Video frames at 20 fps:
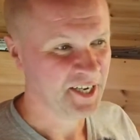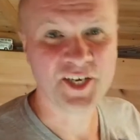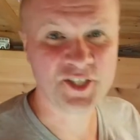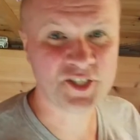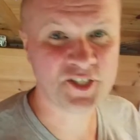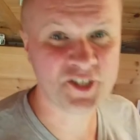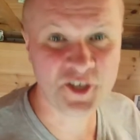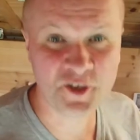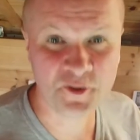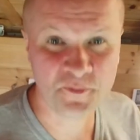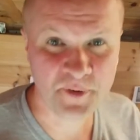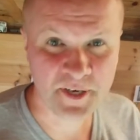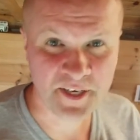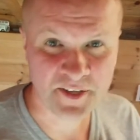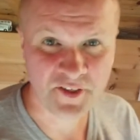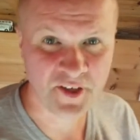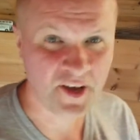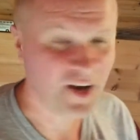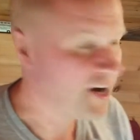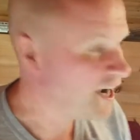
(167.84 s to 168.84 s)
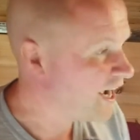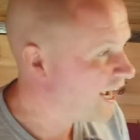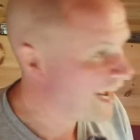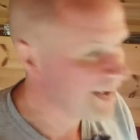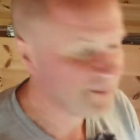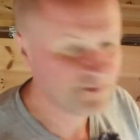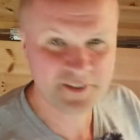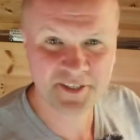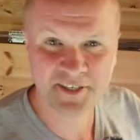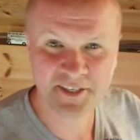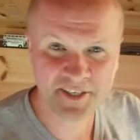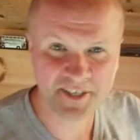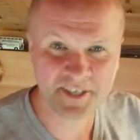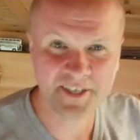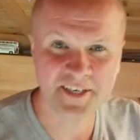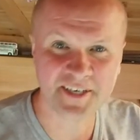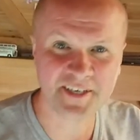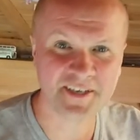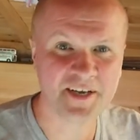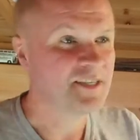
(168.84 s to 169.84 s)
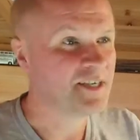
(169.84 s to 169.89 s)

assuming that I have to